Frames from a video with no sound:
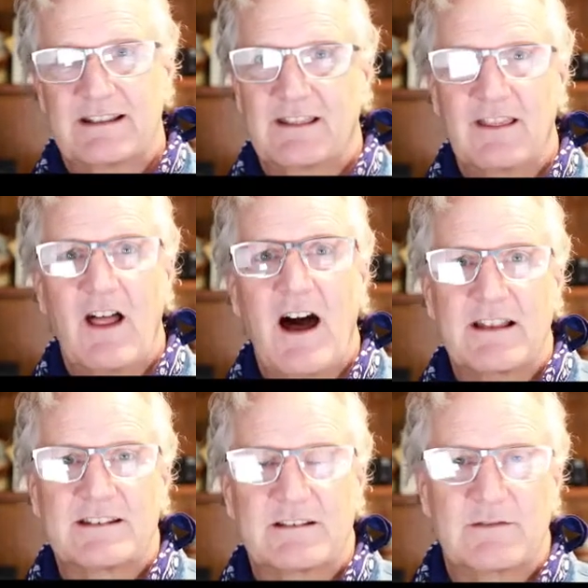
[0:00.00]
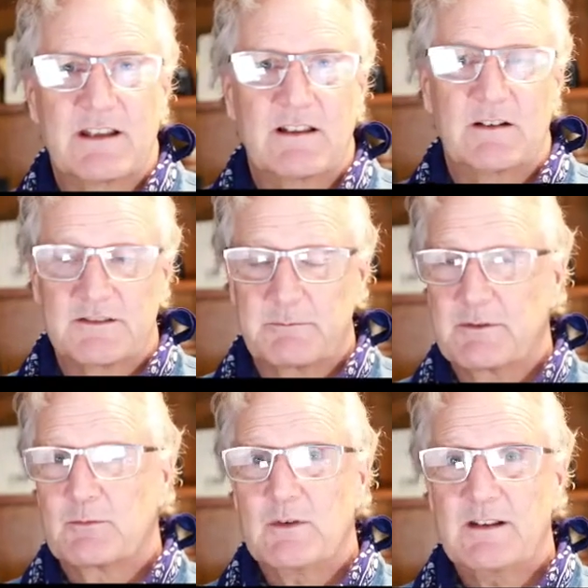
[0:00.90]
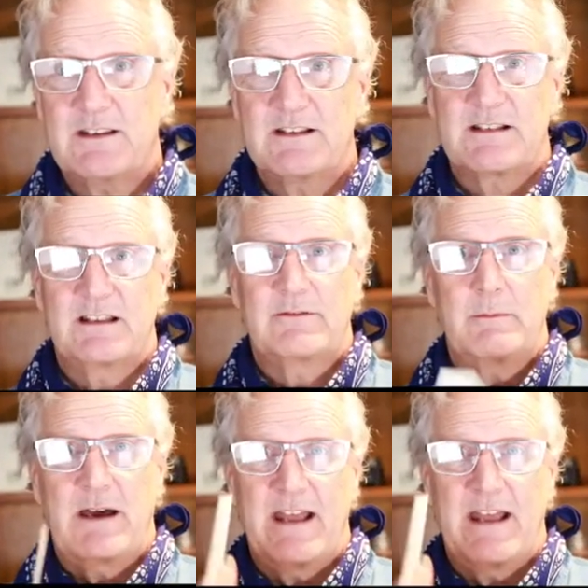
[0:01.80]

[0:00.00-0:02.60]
lots of yellows. But one of the things I love about